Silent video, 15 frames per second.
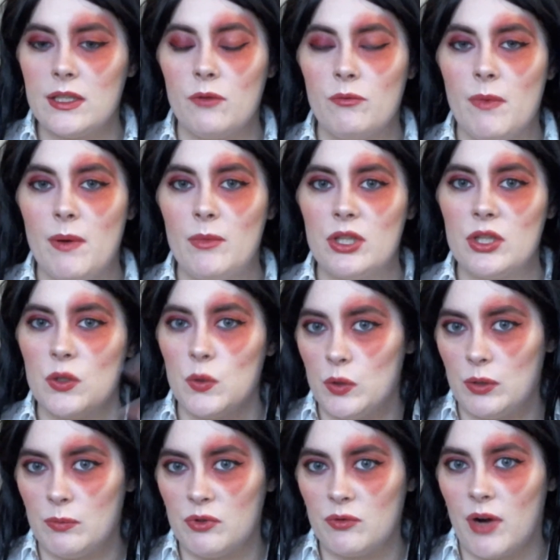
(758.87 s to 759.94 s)
So remember to
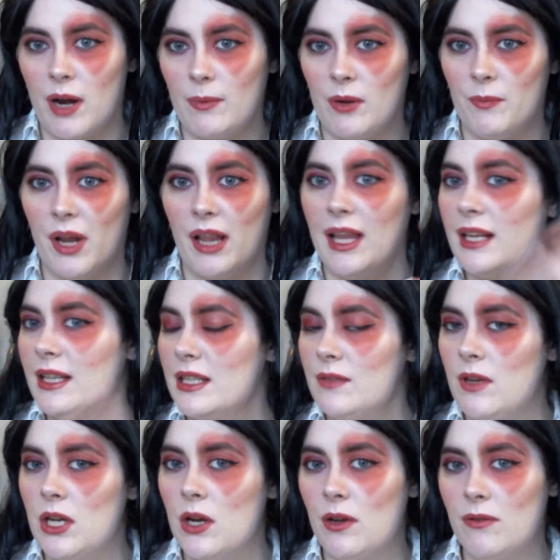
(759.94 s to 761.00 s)
subscribe, comment, and like this
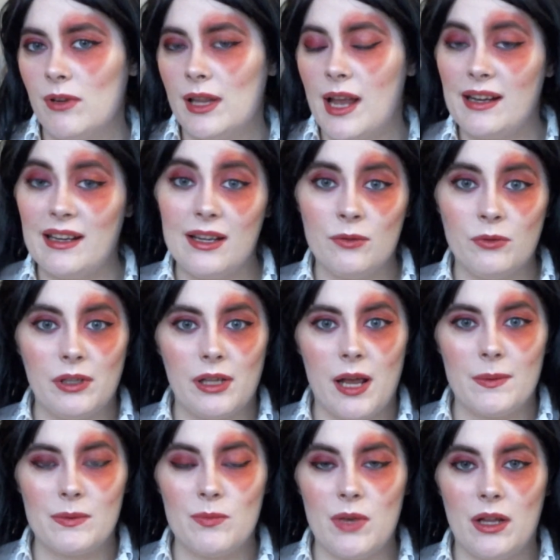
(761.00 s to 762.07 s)
video if you liked it. It really
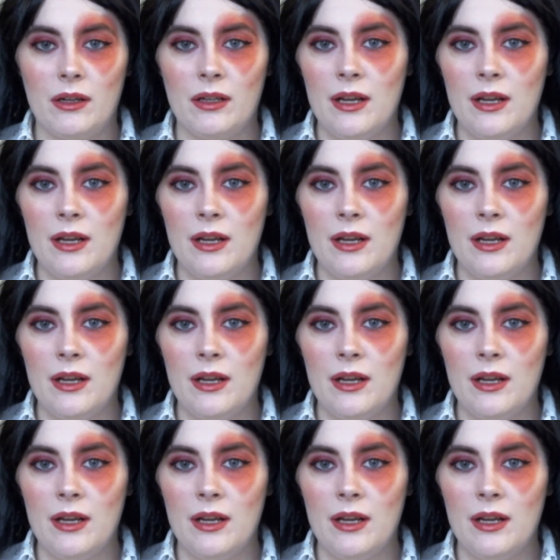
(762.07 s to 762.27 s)
helps me a lot.